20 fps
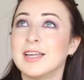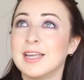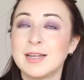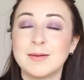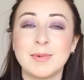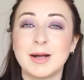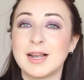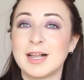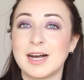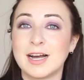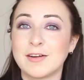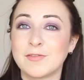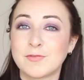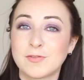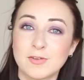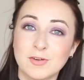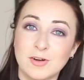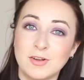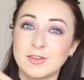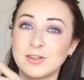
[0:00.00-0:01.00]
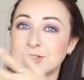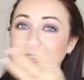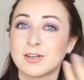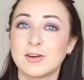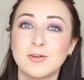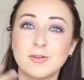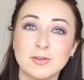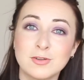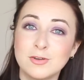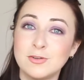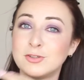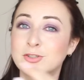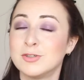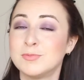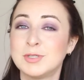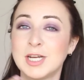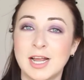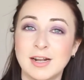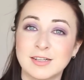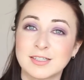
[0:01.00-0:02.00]
in my life, on this whole
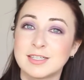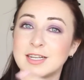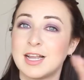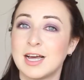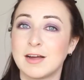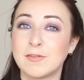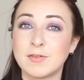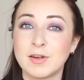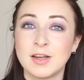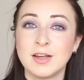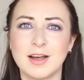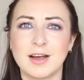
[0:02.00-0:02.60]
YouTube channel's life.